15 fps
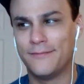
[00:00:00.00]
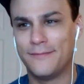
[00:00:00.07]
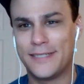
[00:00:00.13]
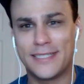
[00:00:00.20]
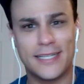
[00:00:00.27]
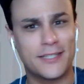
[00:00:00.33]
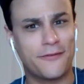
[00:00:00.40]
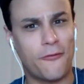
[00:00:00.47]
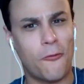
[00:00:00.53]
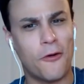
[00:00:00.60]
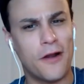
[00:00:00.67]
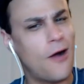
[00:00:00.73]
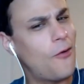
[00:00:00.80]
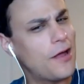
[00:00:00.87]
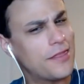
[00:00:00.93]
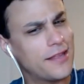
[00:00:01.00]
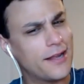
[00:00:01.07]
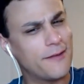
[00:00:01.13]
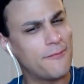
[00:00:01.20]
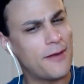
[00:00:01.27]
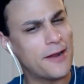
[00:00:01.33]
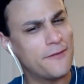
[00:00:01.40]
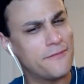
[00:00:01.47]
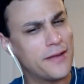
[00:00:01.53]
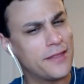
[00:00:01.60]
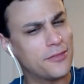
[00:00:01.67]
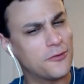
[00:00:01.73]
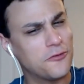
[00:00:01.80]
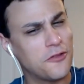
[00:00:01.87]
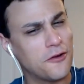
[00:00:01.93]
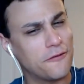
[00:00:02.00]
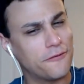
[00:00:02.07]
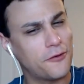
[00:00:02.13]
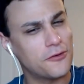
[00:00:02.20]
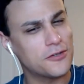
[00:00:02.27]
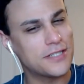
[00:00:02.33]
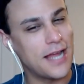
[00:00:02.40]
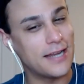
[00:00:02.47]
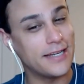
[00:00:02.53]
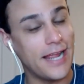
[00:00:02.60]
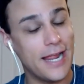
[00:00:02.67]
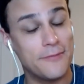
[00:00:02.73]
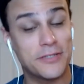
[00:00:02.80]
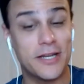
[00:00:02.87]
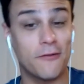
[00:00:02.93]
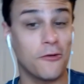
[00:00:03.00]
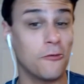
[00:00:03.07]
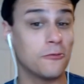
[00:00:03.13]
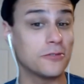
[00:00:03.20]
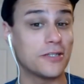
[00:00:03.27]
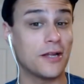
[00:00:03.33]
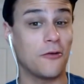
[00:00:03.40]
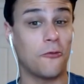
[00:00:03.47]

6-4-0, I think it might have been, through their first 10 games, and everyone was like,